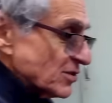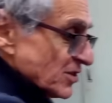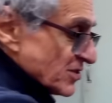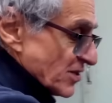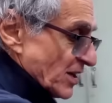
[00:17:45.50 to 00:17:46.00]
on
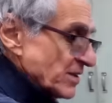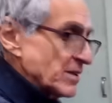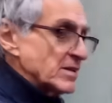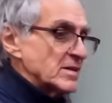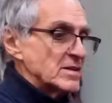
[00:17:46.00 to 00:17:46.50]
this side.
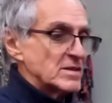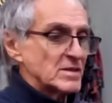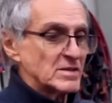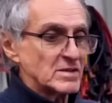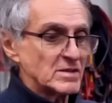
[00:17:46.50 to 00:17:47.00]

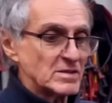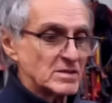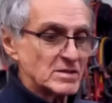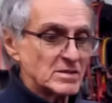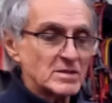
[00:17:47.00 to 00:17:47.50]

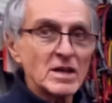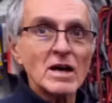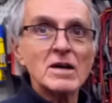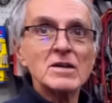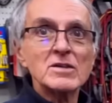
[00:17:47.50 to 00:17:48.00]

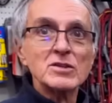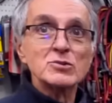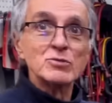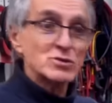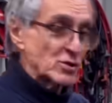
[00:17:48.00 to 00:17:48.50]
Yeah, this
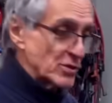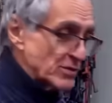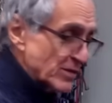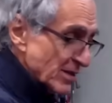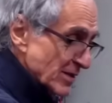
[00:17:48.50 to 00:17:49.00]
one's good.
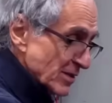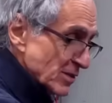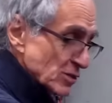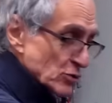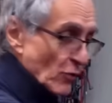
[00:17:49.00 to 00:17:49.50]

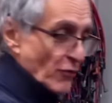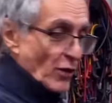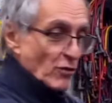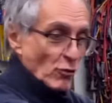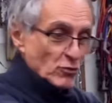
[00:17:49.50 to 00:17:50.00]
So
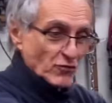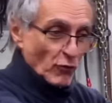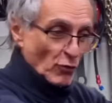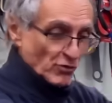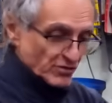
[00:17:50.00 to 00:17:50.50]
far, those
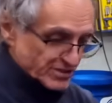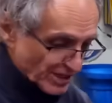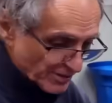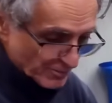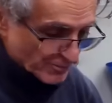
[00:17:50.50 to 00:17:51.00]
four are the
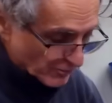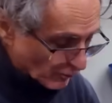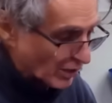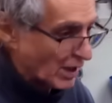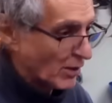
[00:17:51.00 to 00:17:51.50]
same.
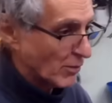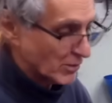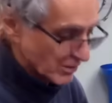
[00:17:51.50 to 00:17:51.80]
Wow.